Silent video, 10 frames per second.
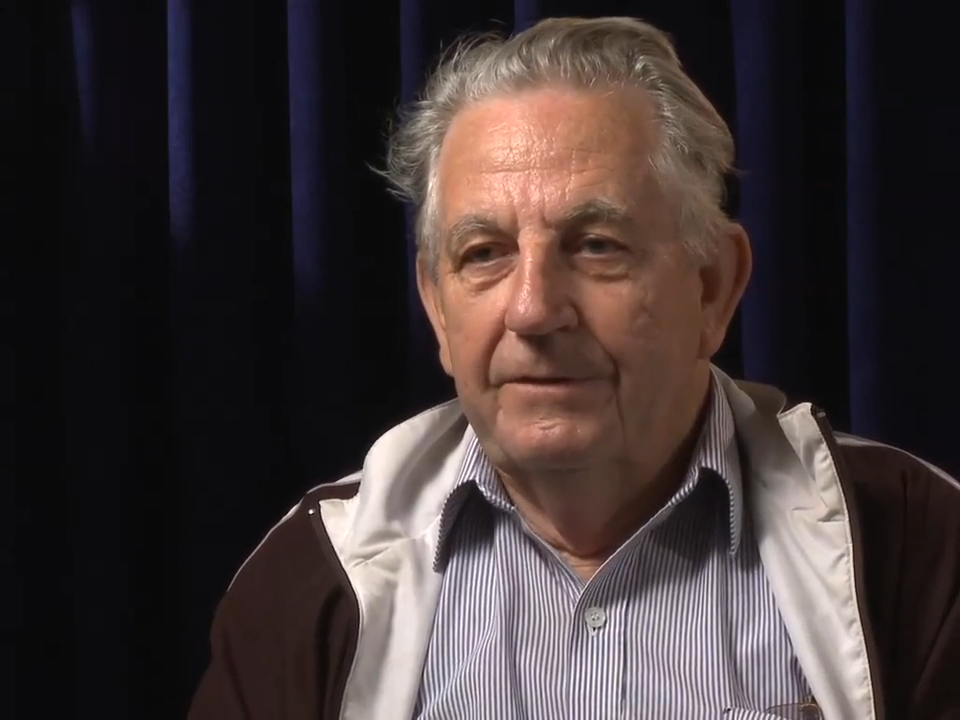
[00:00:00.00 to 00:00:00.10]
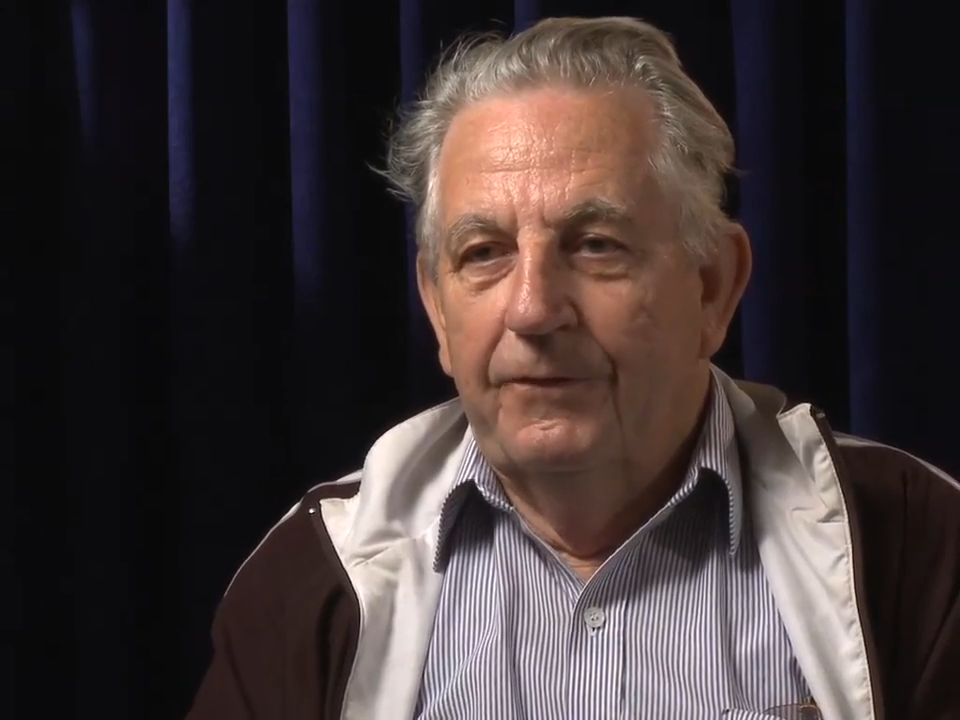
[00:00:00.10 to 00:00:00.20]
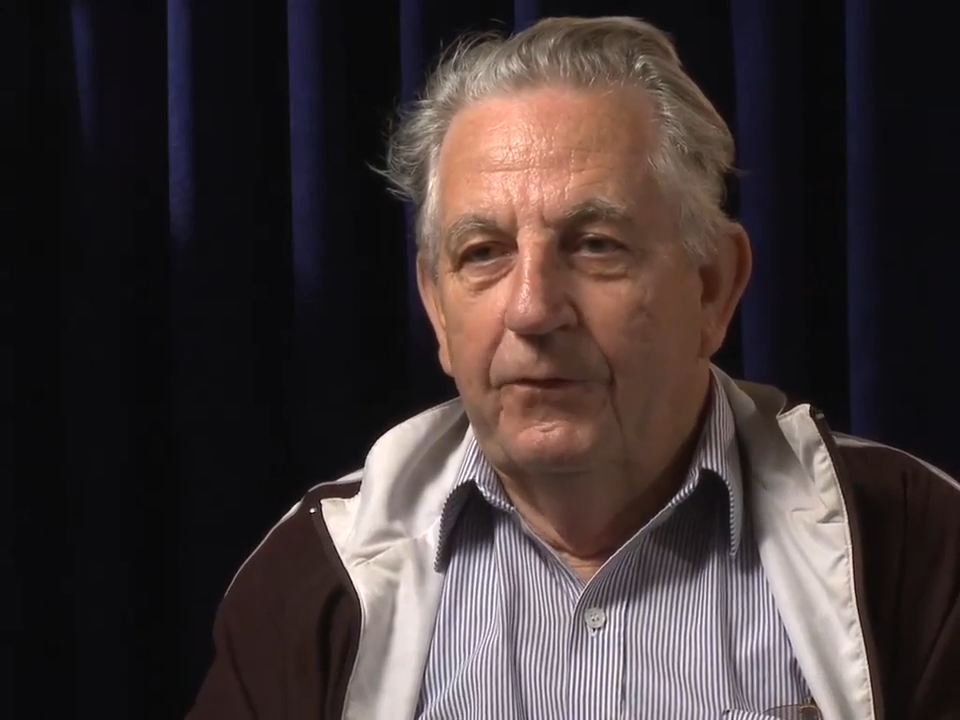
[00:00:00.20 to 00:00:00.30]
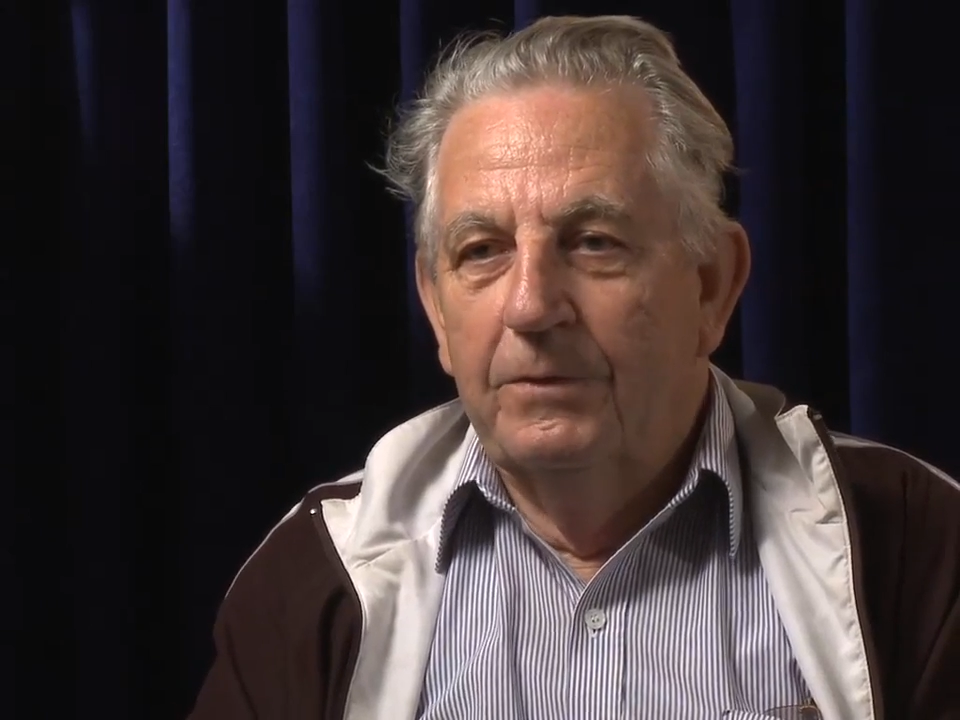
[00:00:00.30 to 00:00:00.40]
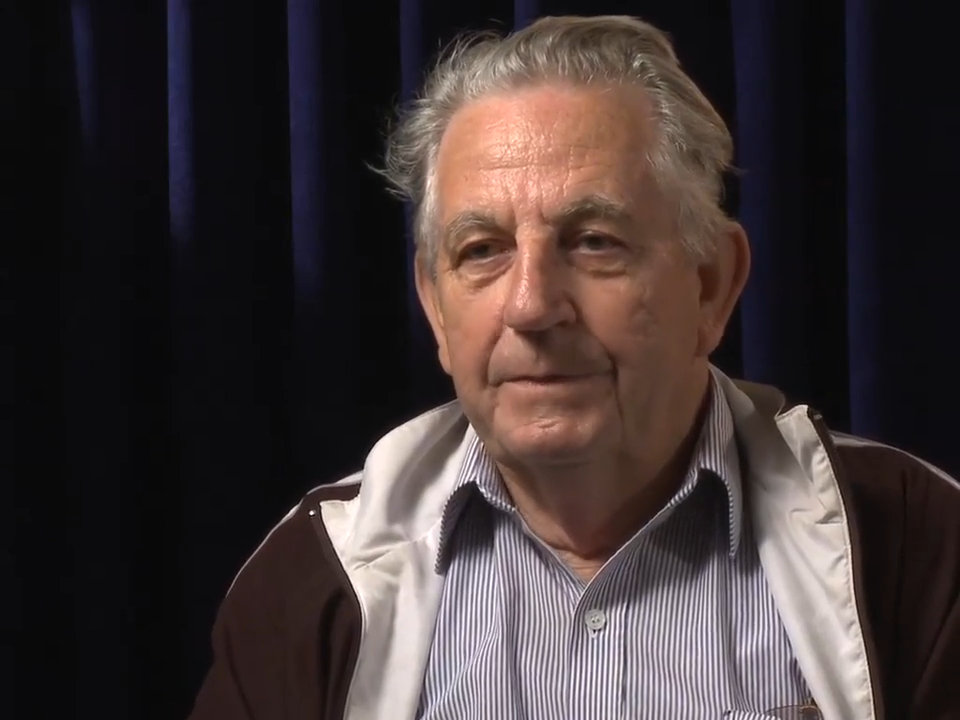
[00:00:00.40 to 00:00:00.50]

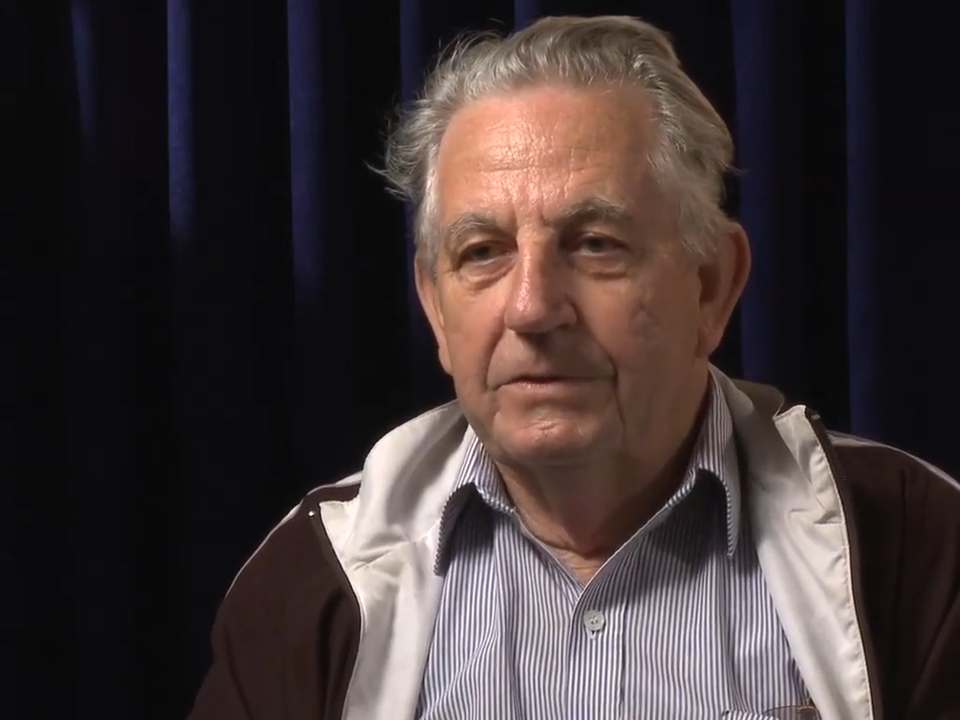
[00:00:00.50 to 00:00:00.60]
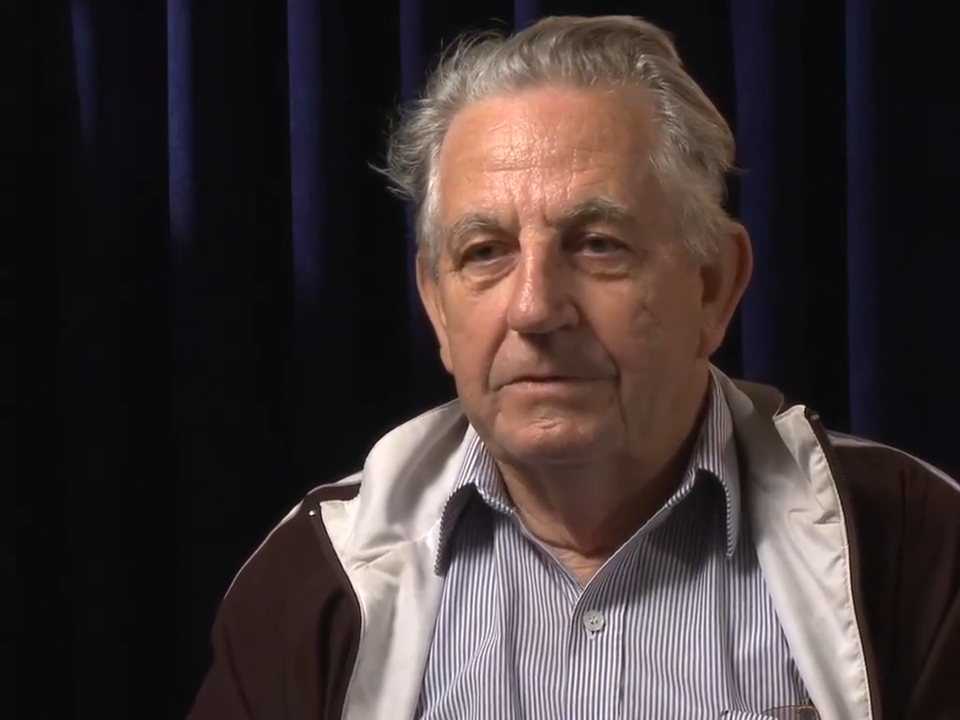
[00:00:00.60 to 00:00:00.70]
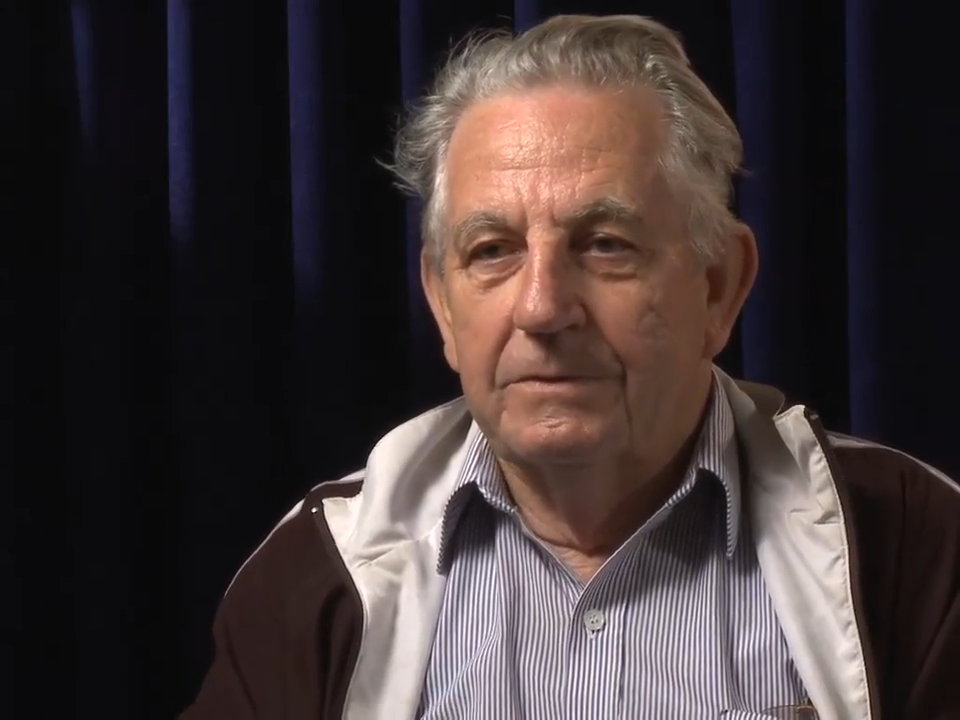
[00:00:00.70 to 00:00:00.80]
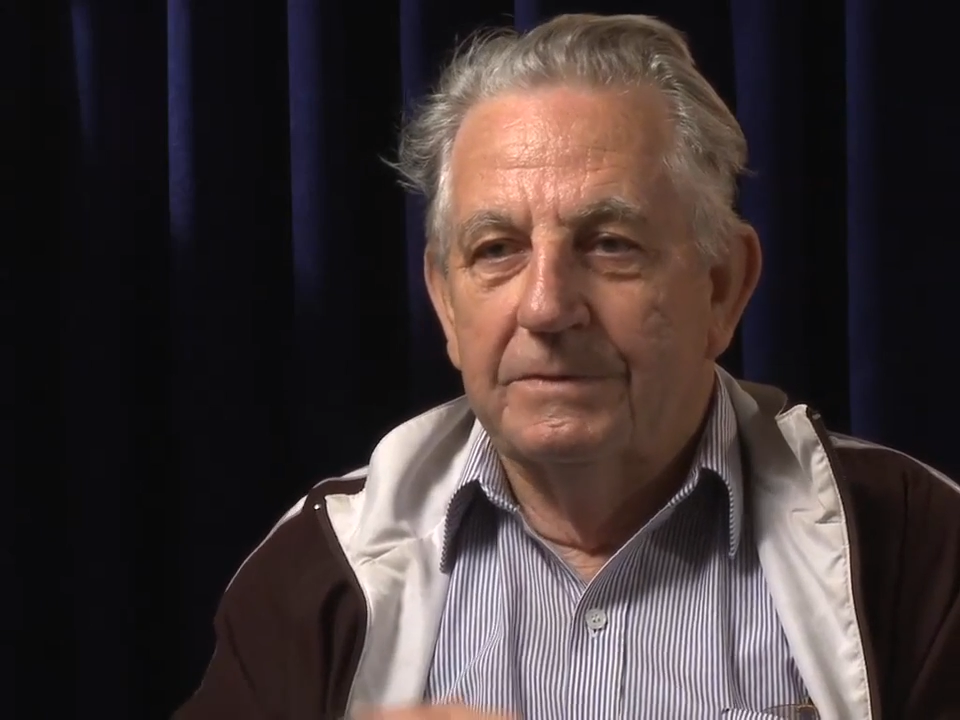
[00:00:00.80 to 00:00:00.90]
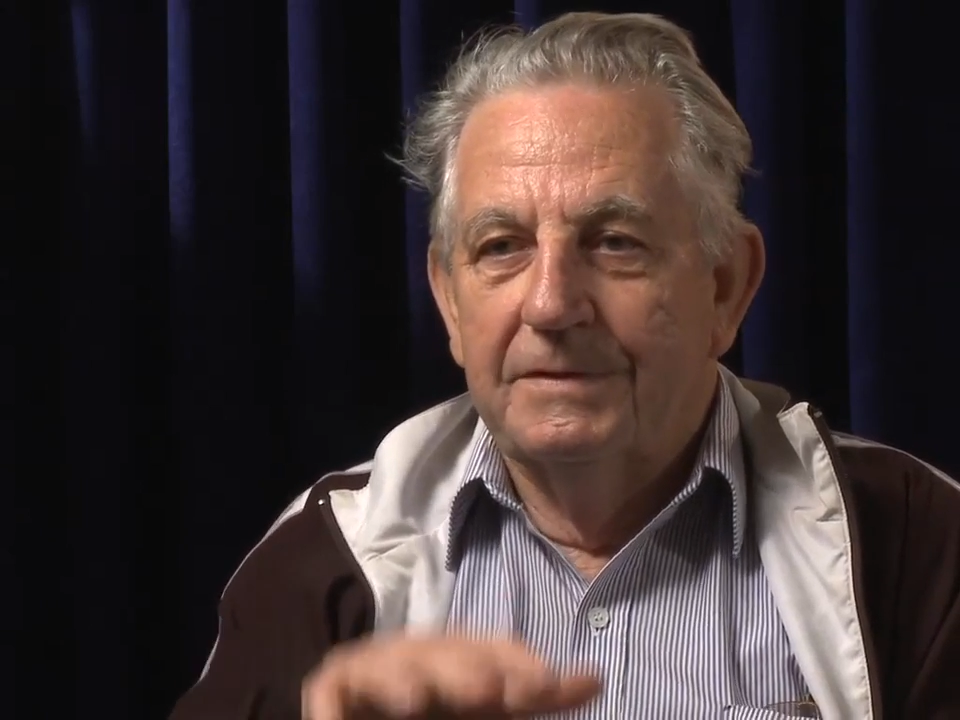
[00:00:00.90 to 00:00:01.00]
form
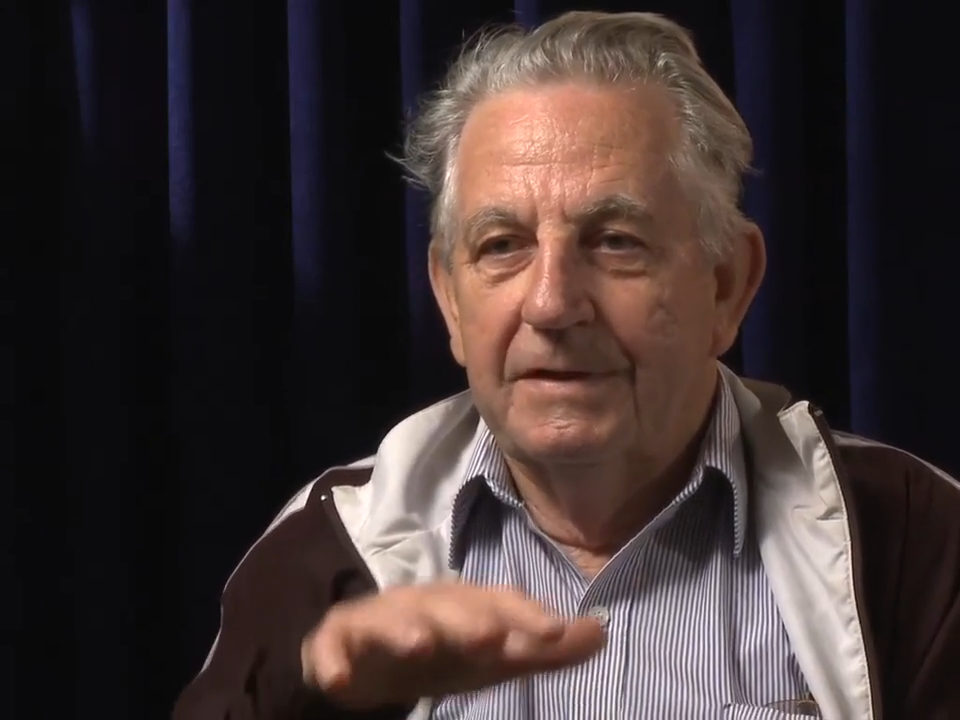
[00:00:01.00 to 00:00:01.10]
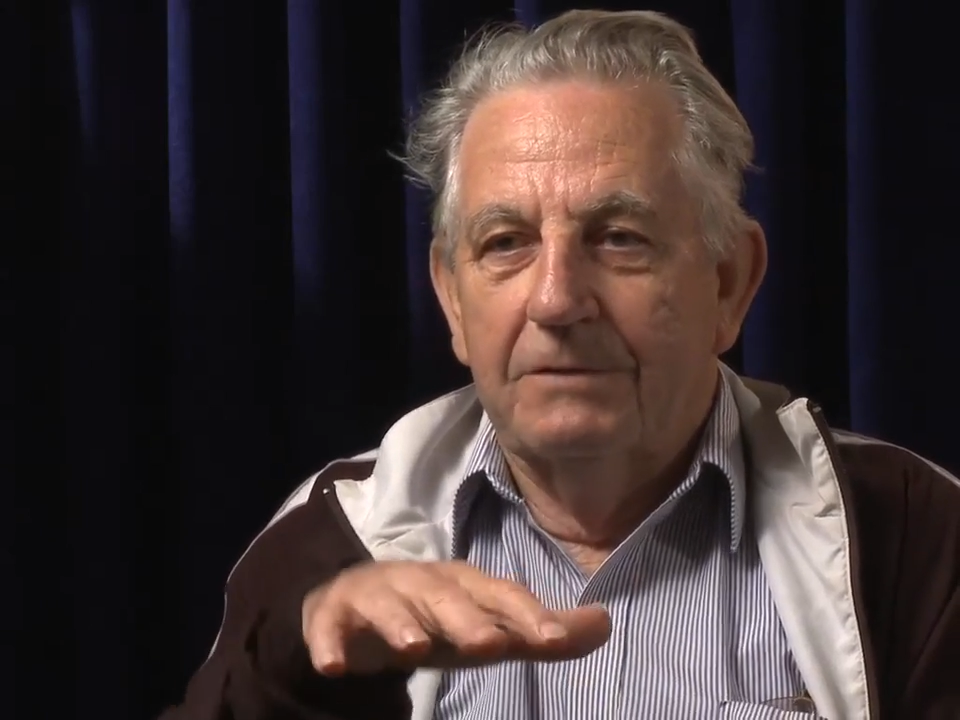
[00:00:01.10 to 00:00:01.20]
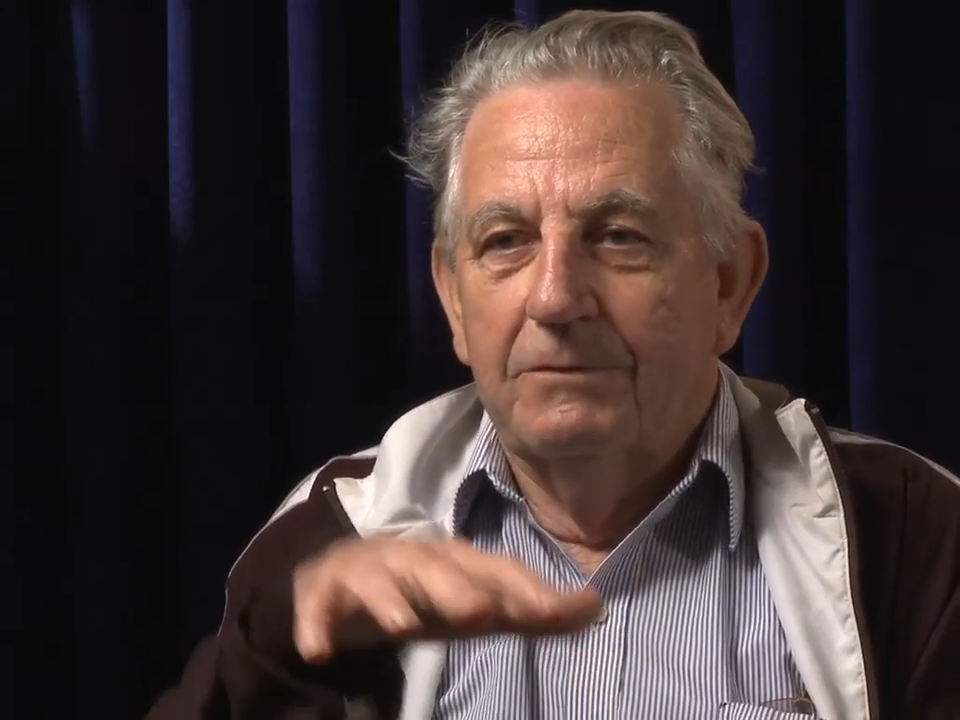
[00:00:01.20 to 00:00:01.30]
tool with thick